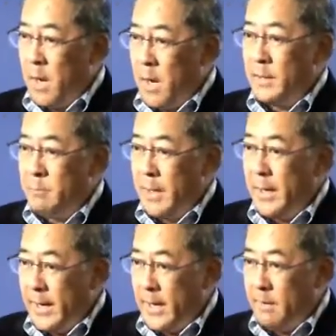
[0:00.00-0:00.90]
on
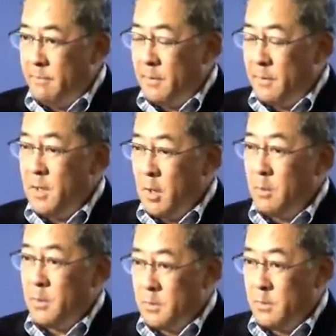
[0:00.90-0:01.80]
behalf of the
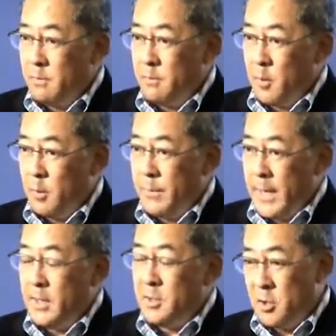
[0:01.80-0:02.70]
owners of the firm,
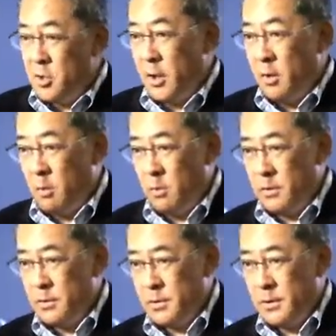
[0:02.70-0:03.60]
that is,
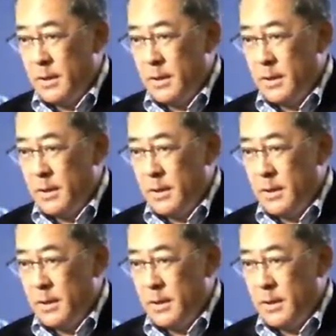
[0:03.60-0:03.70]
shareholders.